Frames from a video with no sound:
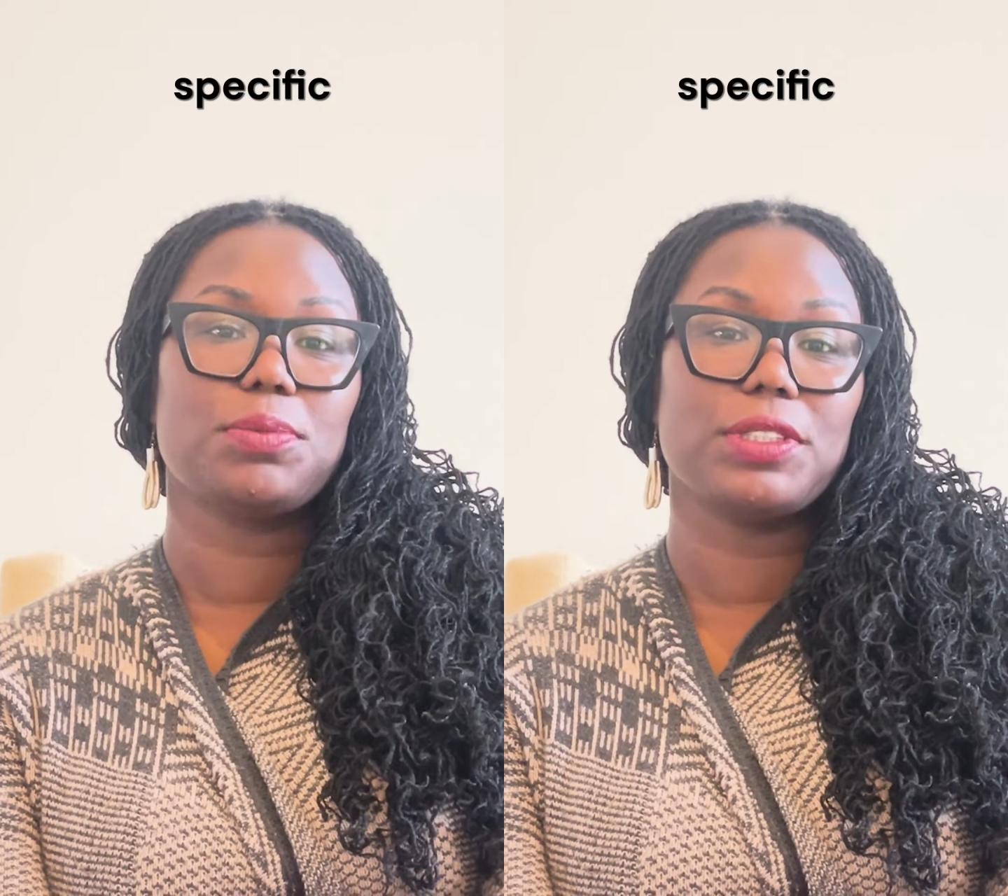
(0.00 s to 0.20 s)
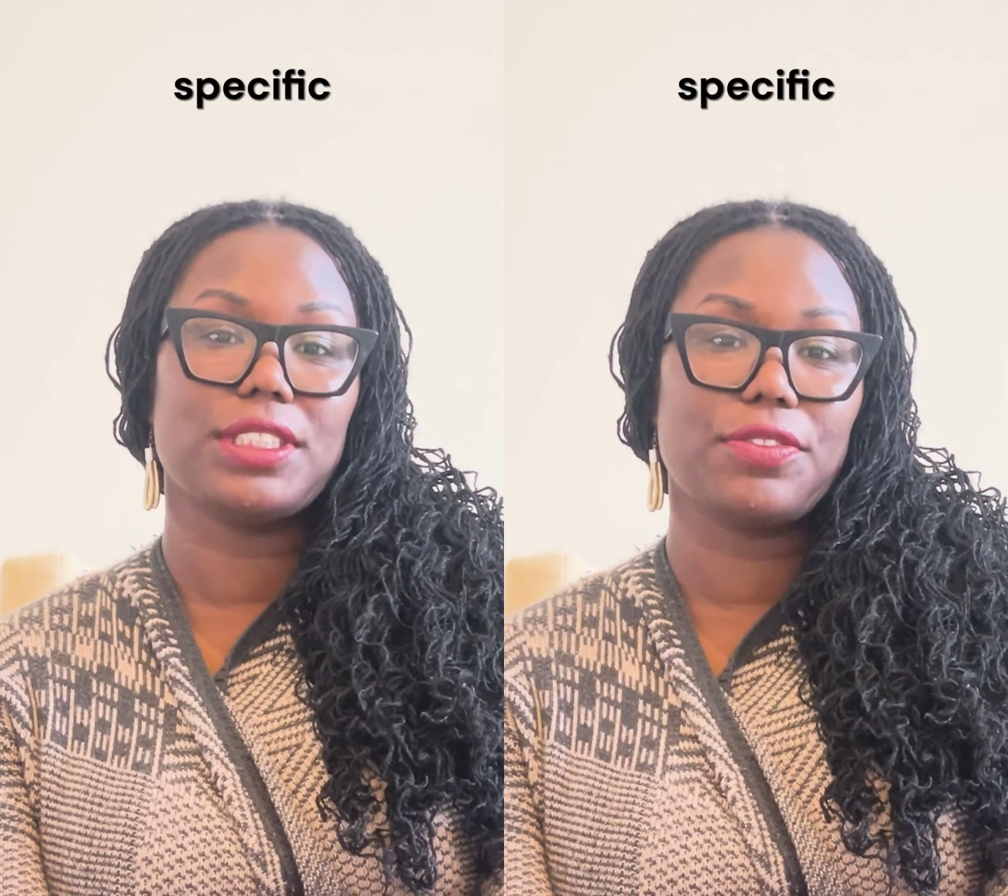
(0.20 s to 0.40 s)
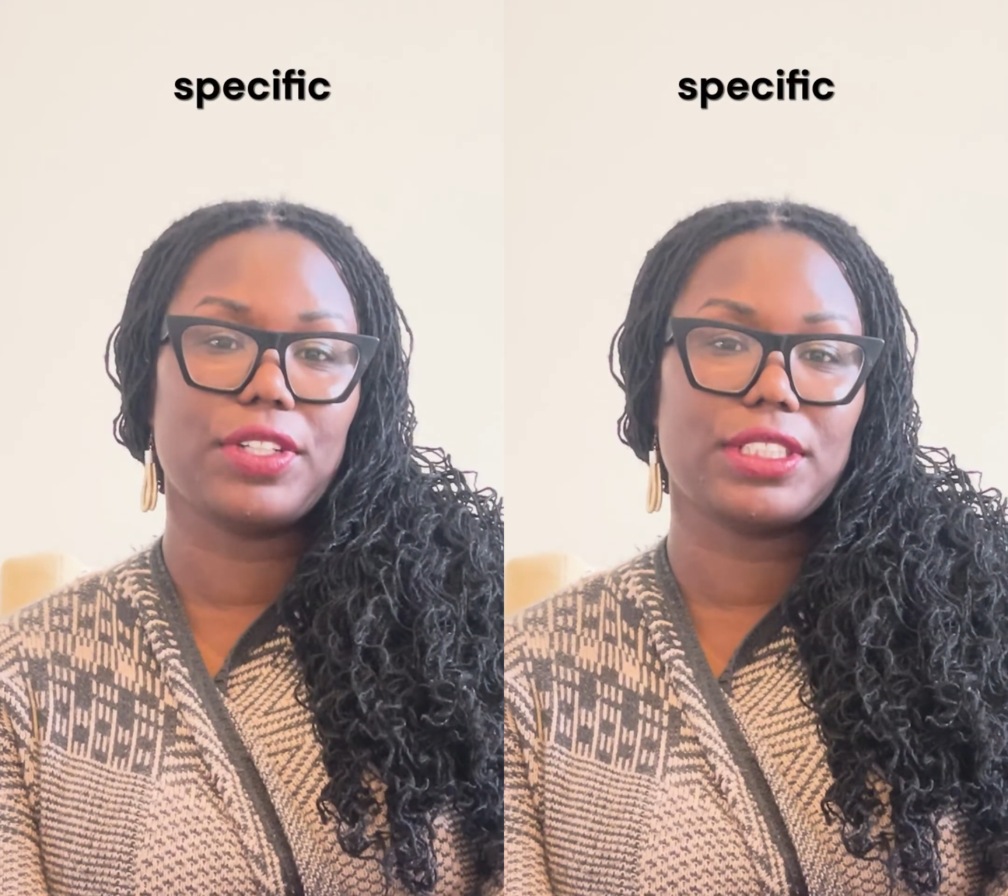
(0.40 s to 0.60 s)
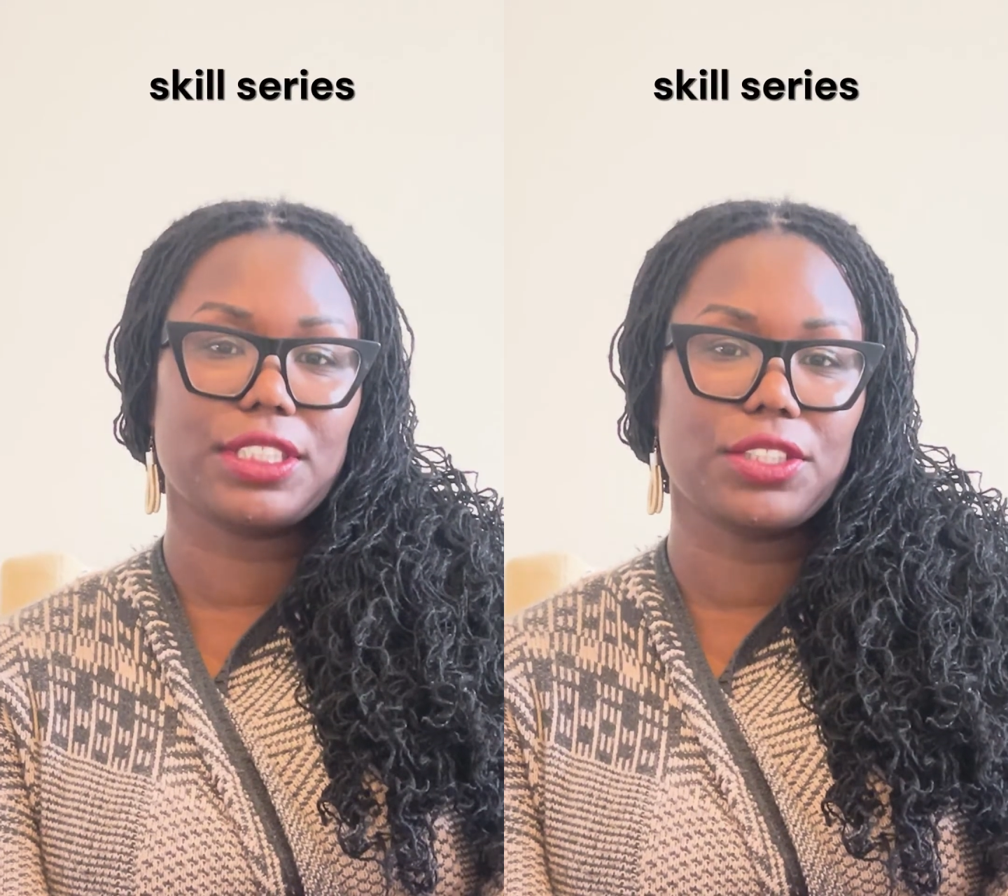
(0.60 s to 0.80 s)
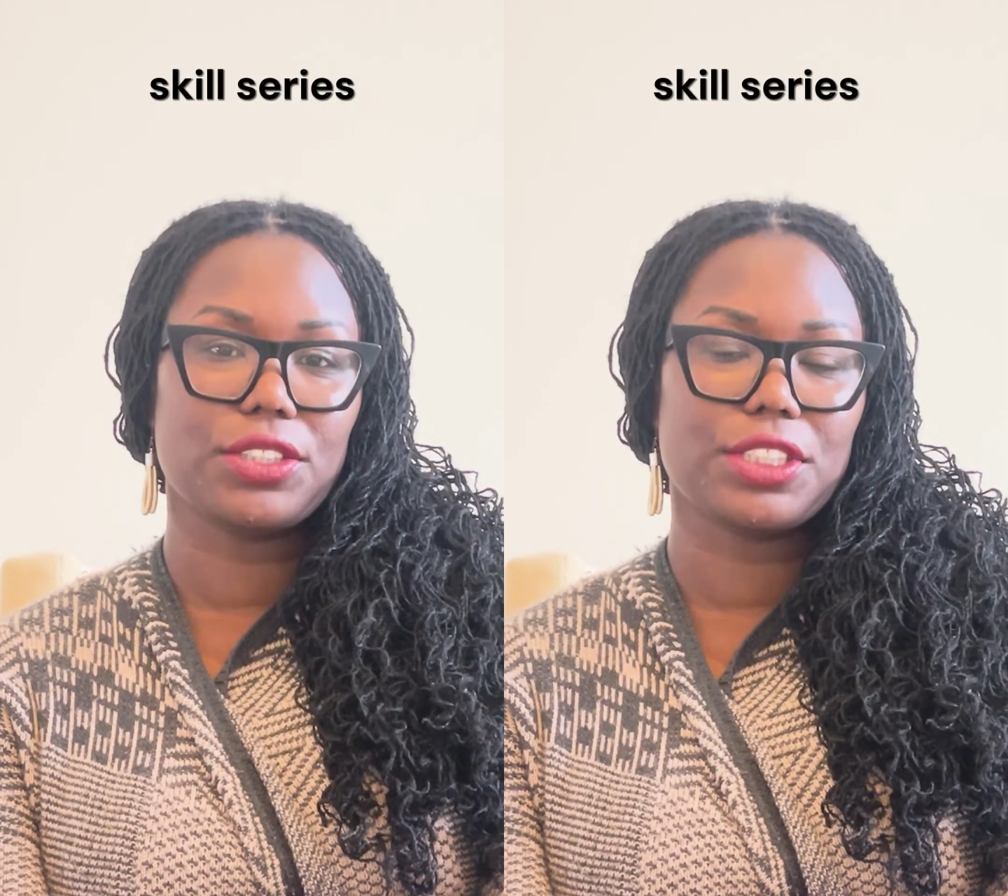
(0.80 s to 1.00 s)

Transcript: specific skill